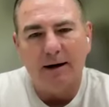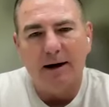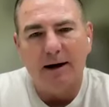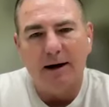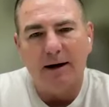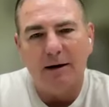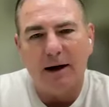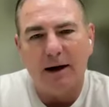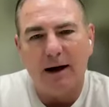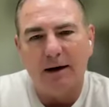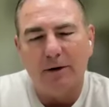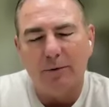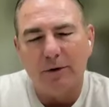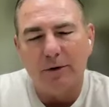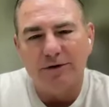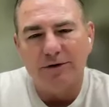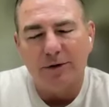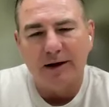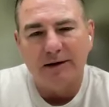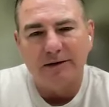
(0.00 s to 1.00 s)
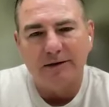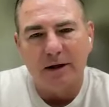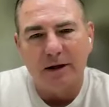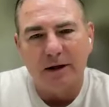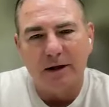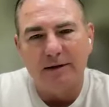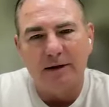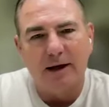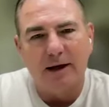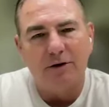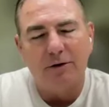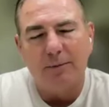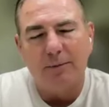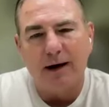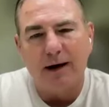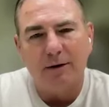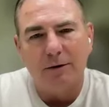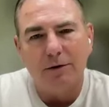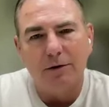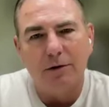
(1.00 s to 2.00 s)
And how how, mm-hmm. how do mm-hmm. we translate
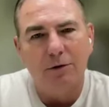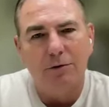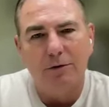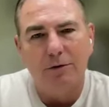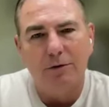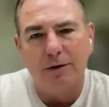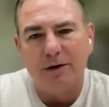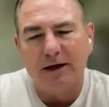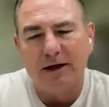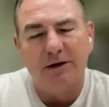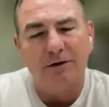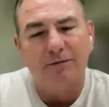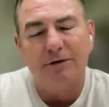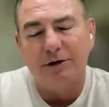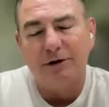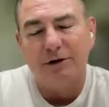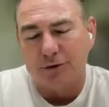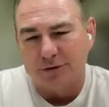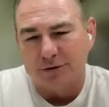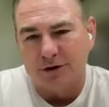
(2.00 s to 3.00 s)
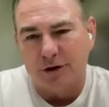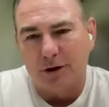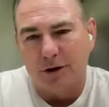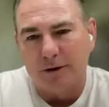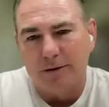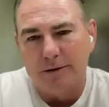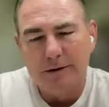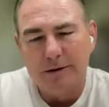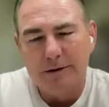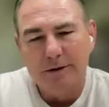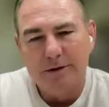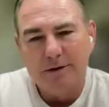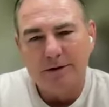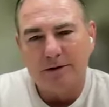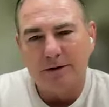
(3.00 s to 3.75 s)
that, no matter who the individuals are?